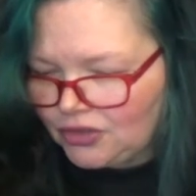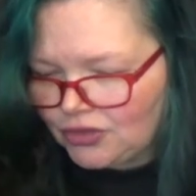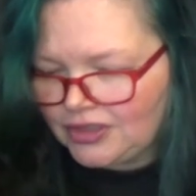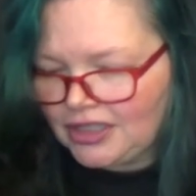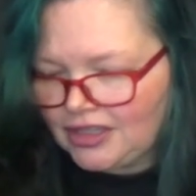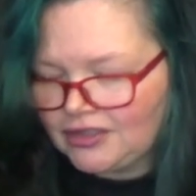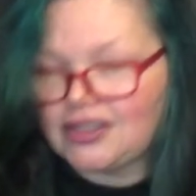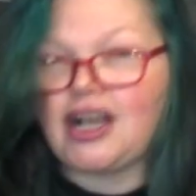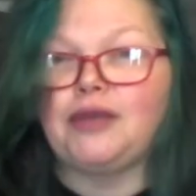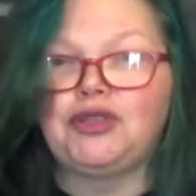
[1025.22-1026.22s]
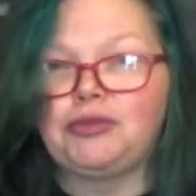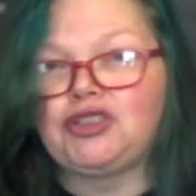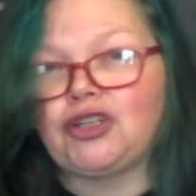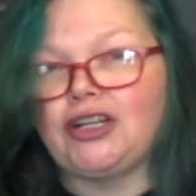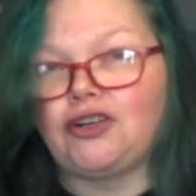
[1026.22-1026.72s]
interesting things that I'm going to be
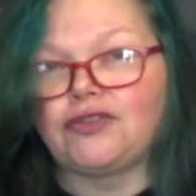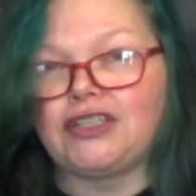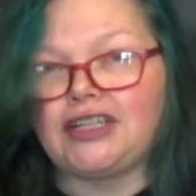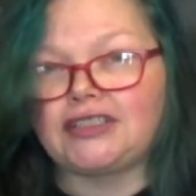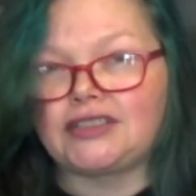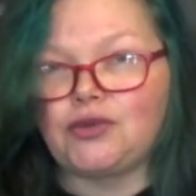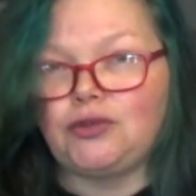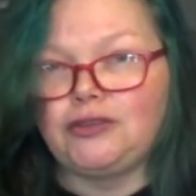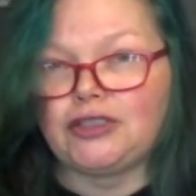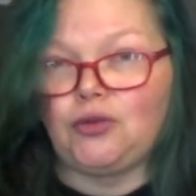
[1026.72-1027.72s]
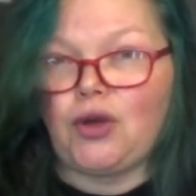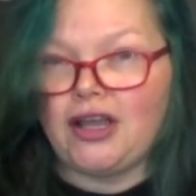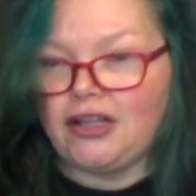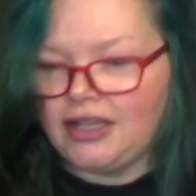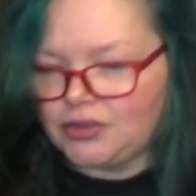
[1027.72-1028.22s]
trying over the next little
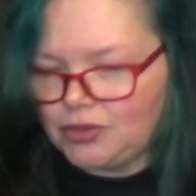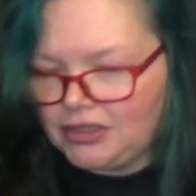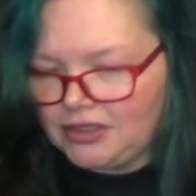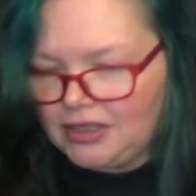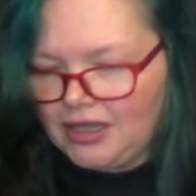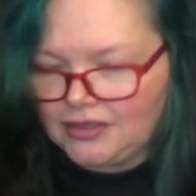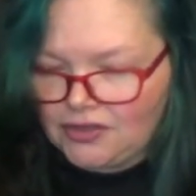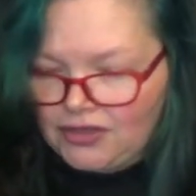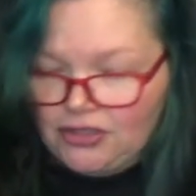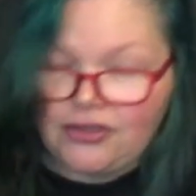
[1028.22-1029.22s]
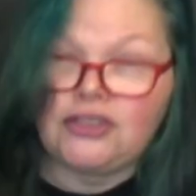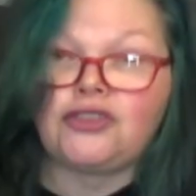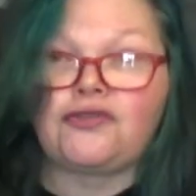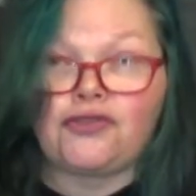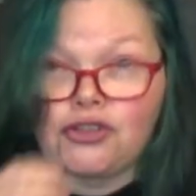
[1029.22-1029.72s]
while as the veil
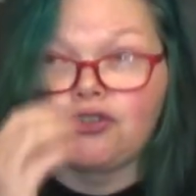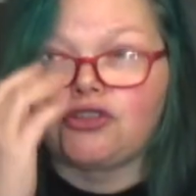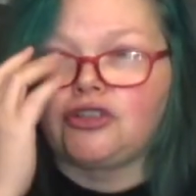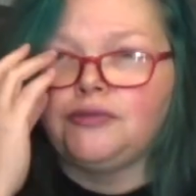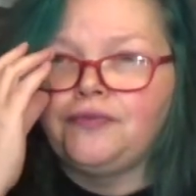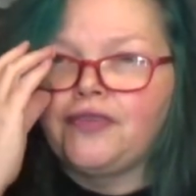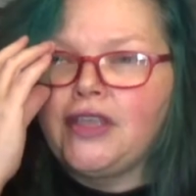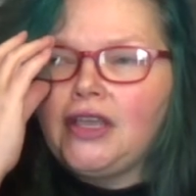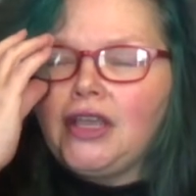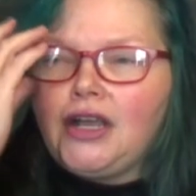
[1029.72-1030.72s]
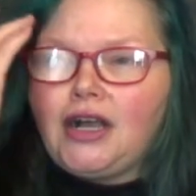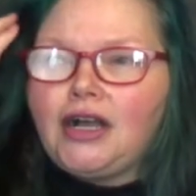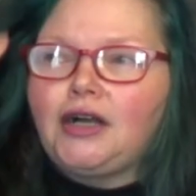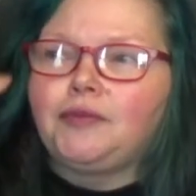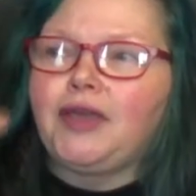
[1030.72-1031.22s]
thins further
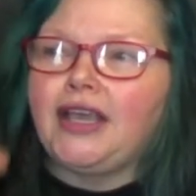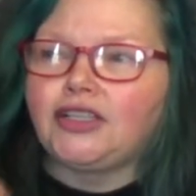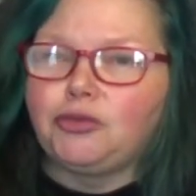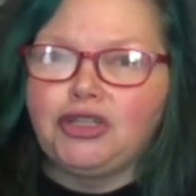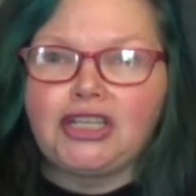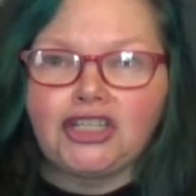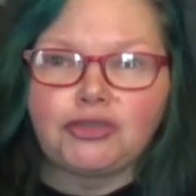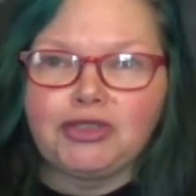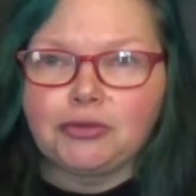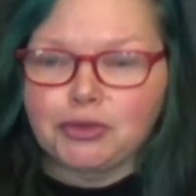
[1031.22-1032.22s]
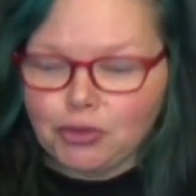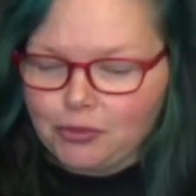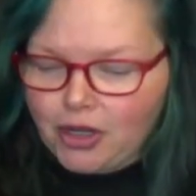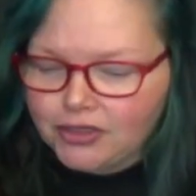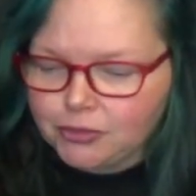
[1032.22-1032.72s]
and communication becomes more
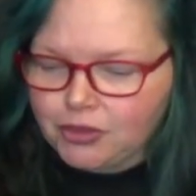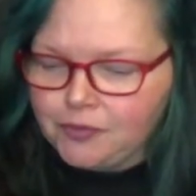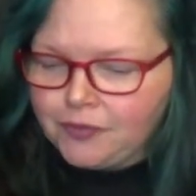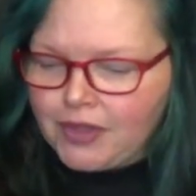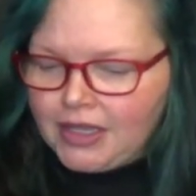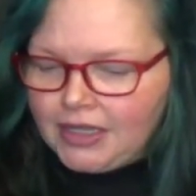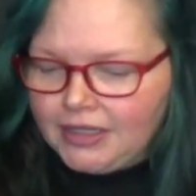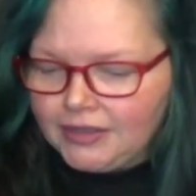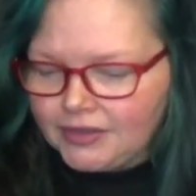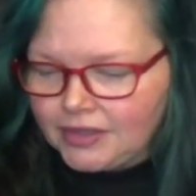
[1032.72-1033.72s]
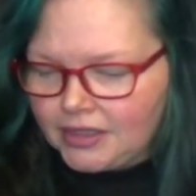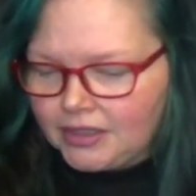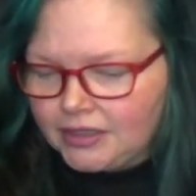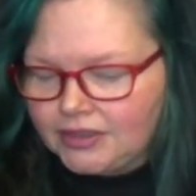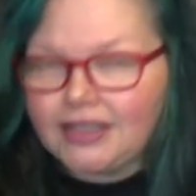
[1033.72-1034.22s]
possible is
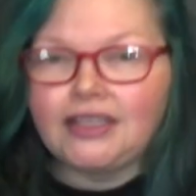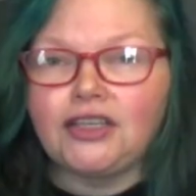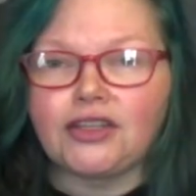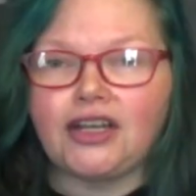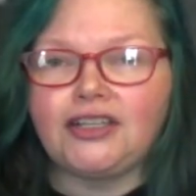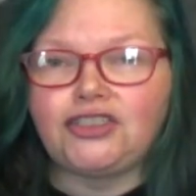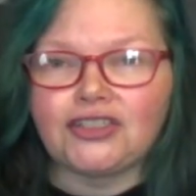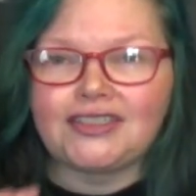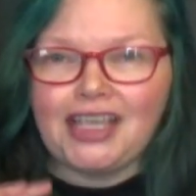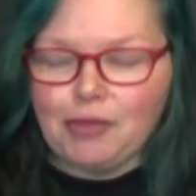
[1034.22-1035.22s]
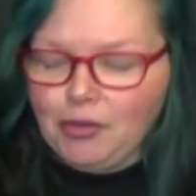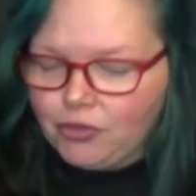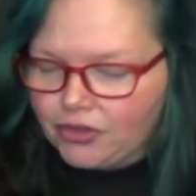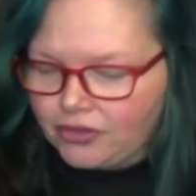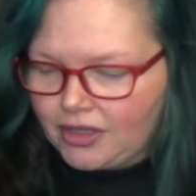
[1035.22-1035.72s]
a technique that I just came up
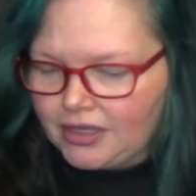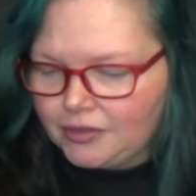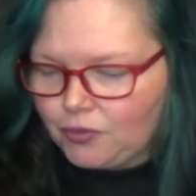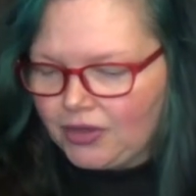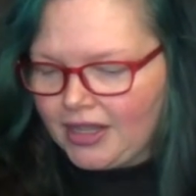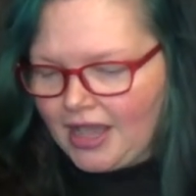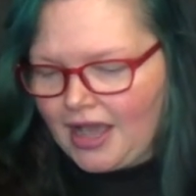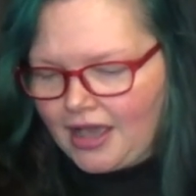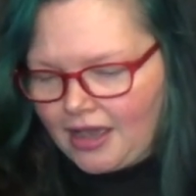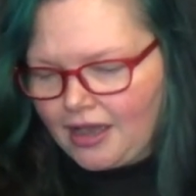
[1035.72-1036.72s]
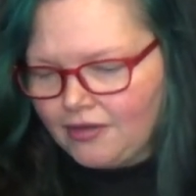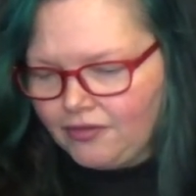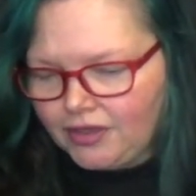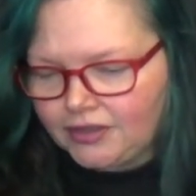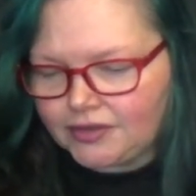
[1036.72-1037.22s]
with. And what I
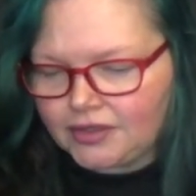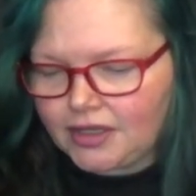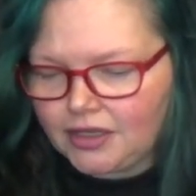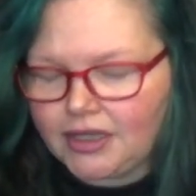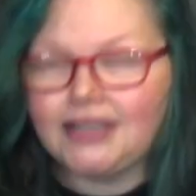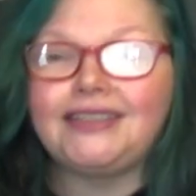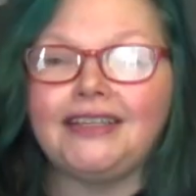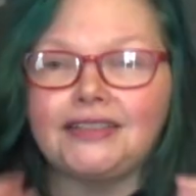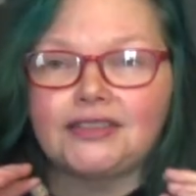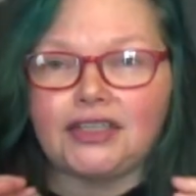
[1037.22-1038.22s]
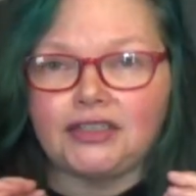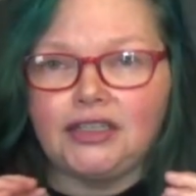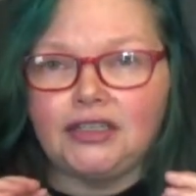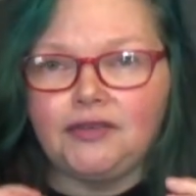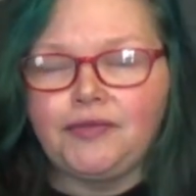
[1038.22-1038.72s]
have, it's a dice
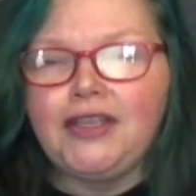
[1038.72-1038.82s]
technique.